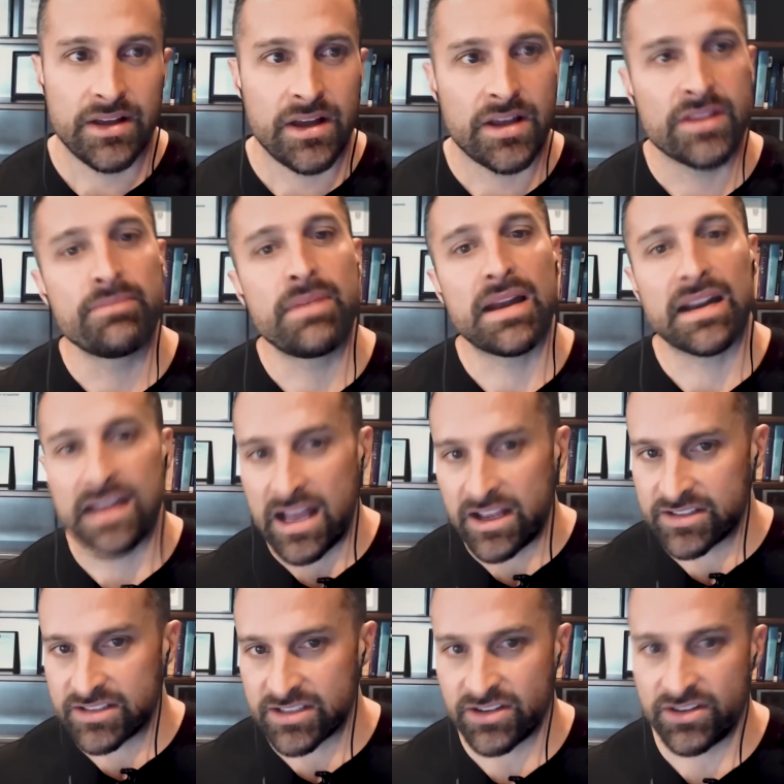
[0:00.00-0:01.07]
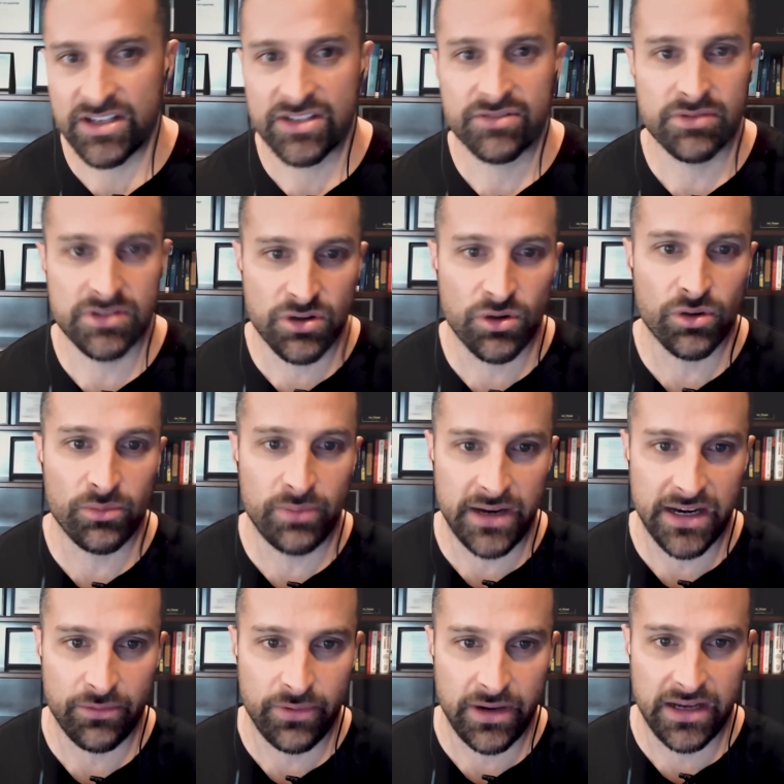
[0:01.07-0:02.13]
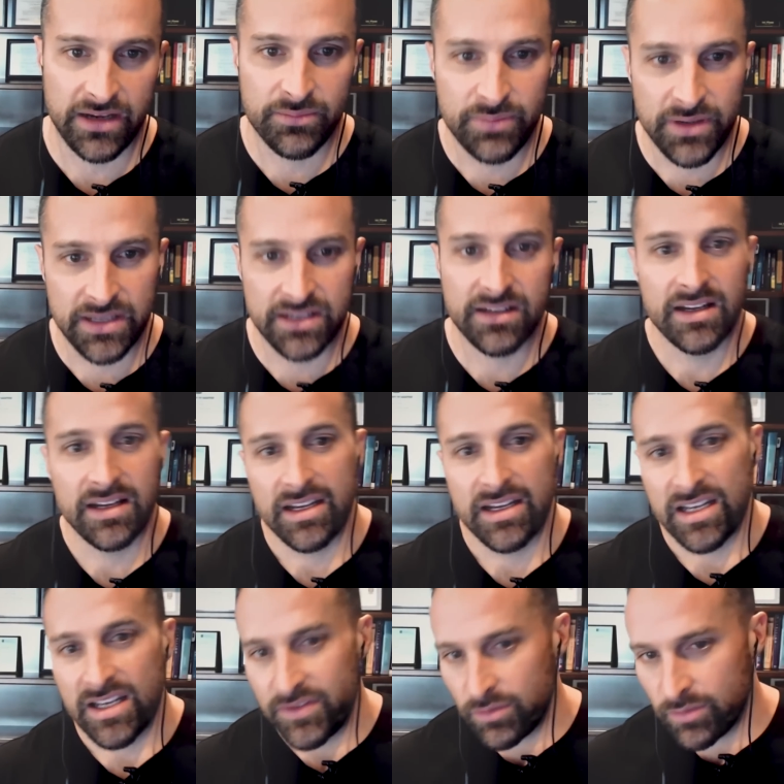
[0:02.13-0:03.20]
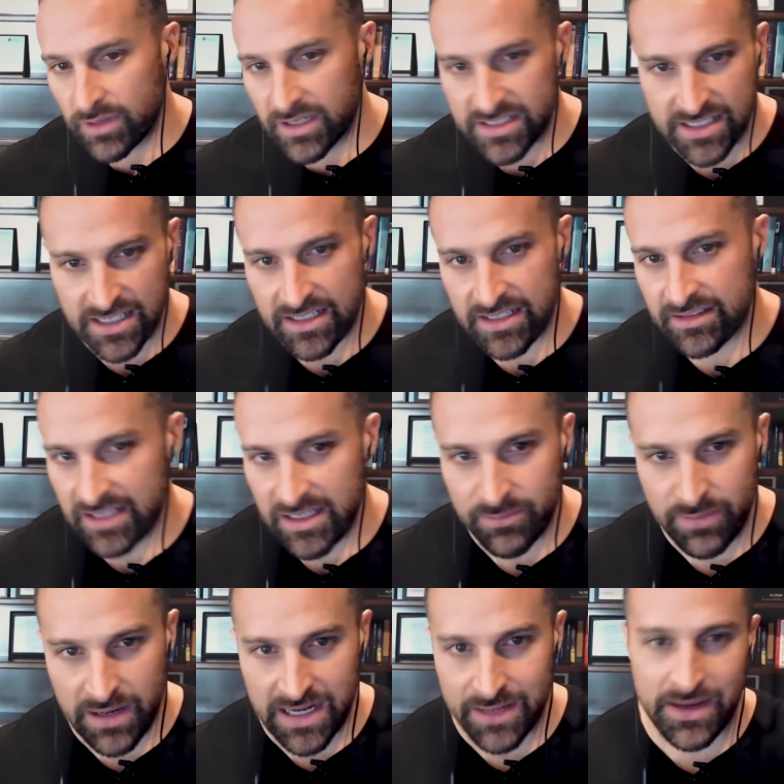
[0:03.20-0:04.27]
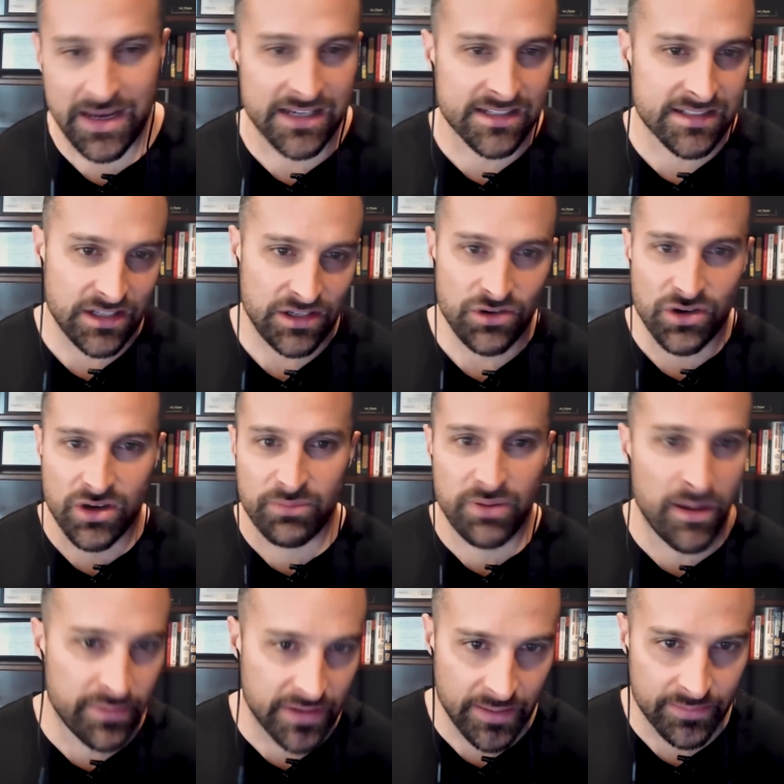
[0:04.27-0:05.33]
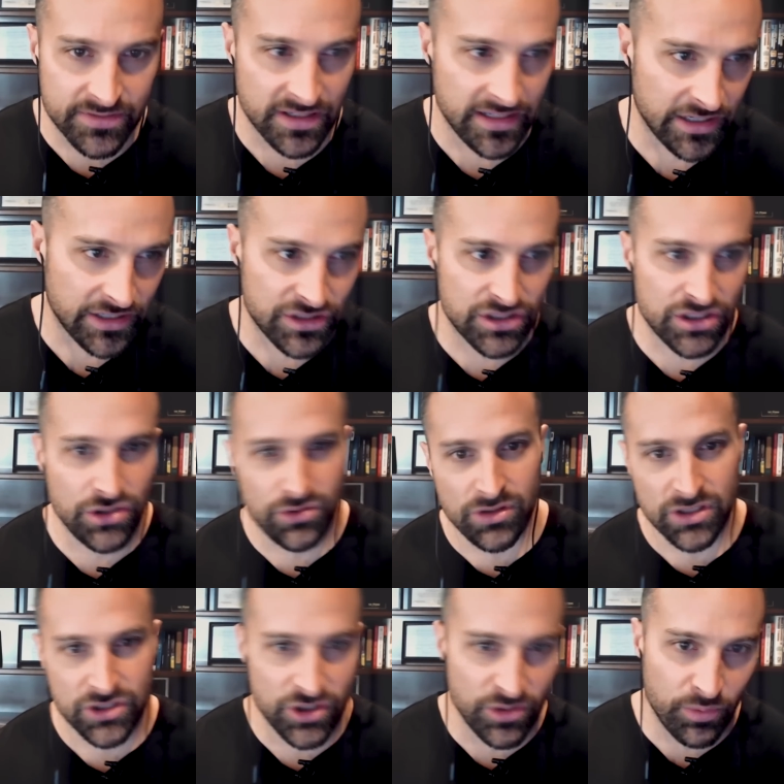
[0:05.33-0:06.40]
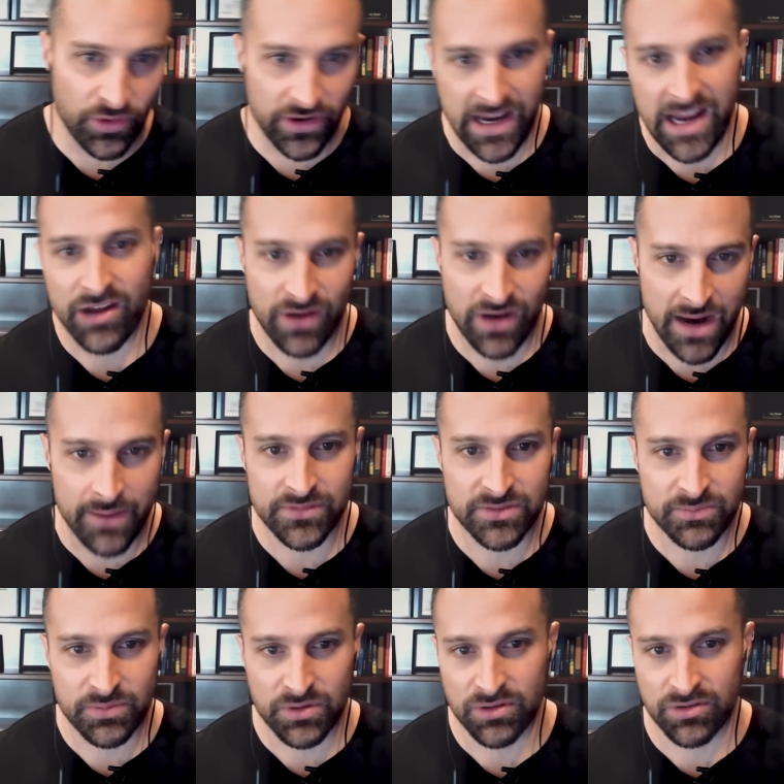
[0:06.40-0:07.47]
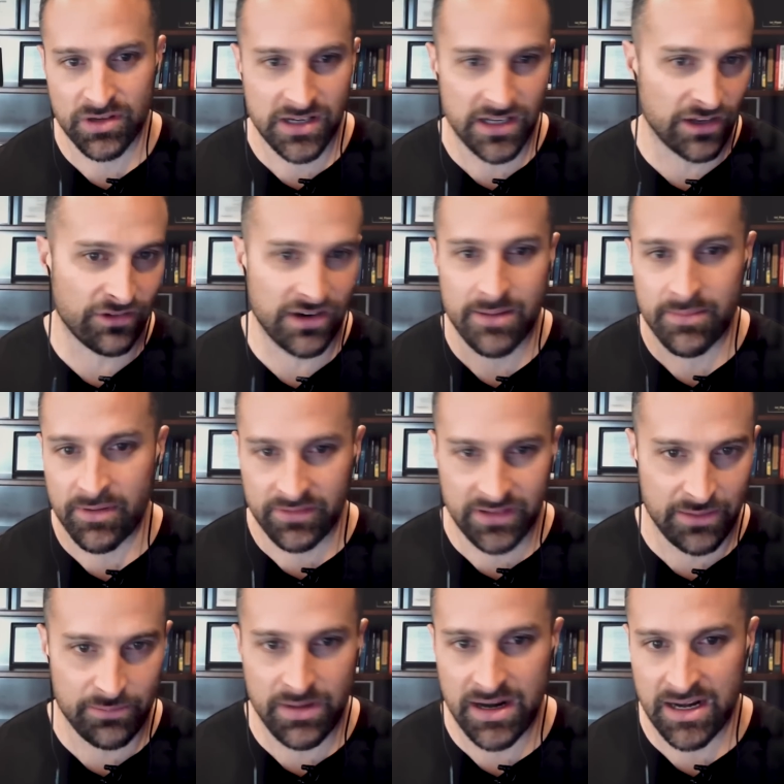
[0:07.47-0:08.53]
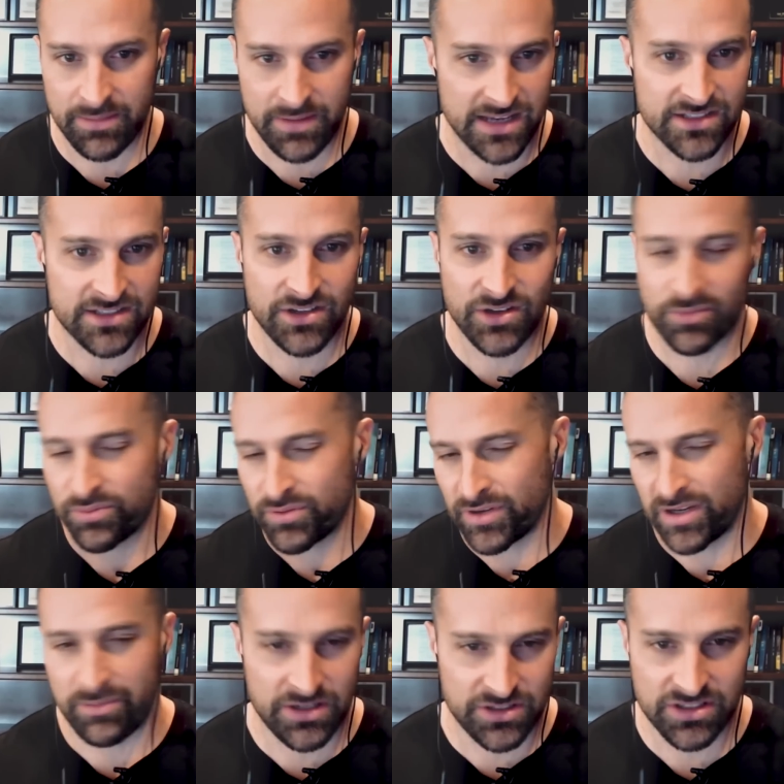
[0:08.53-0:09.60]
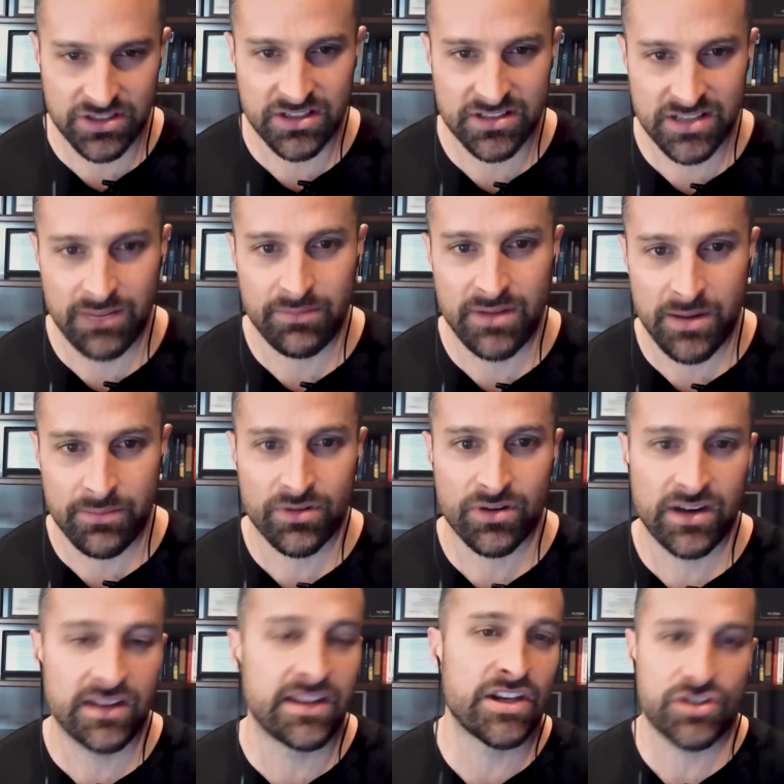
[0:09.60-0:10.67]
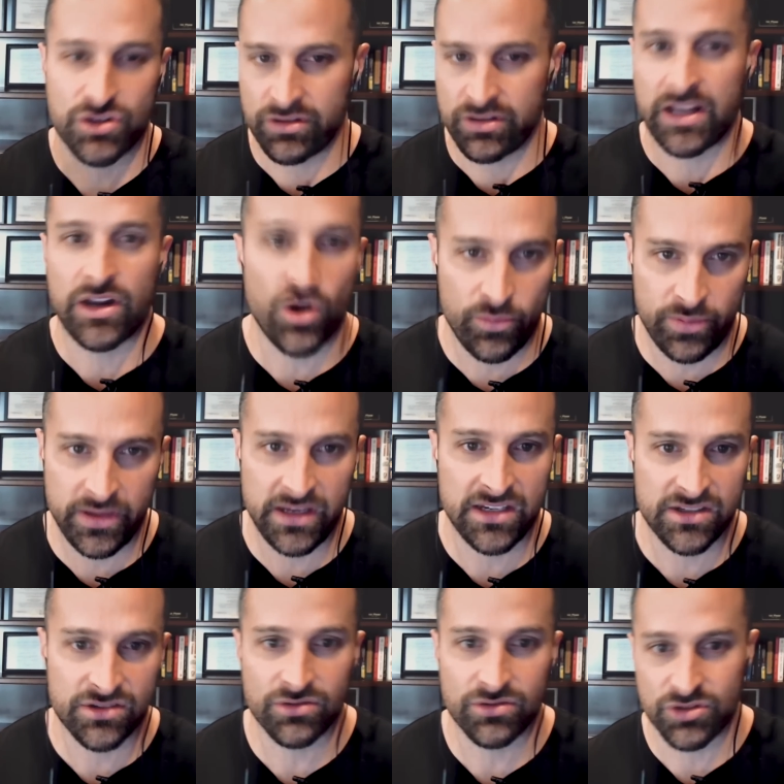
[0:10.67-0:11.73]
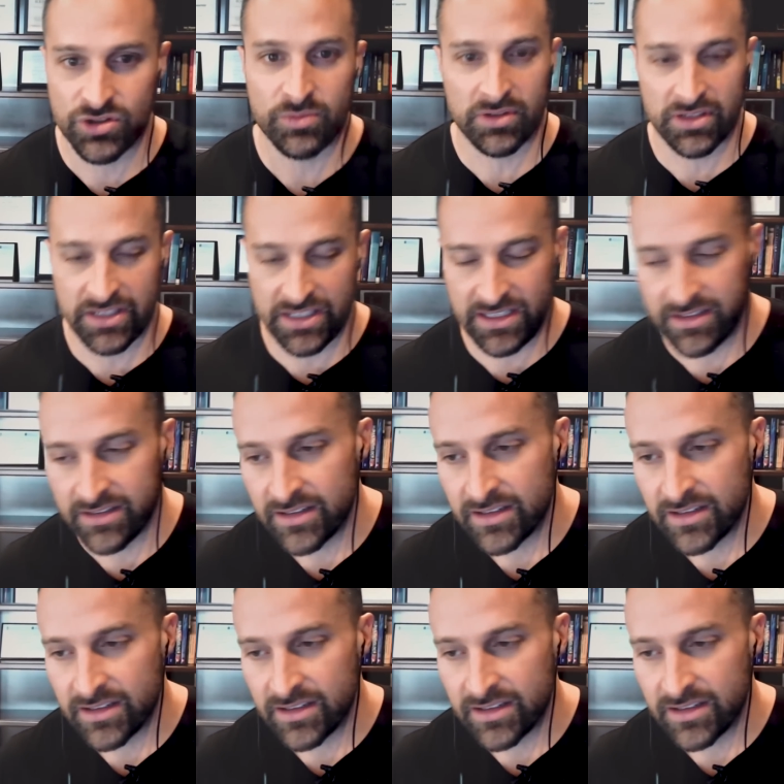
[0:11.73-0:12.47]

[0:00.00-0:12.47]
Uh, the meta-analysis on this was total body weight. Okay. But if you want to say lean body mass, then you could pump it up to like two to two point eight grams per kilogram of lean body mass. And okay. you're pretty much at the same number, unless you're like obese or super yep. lean.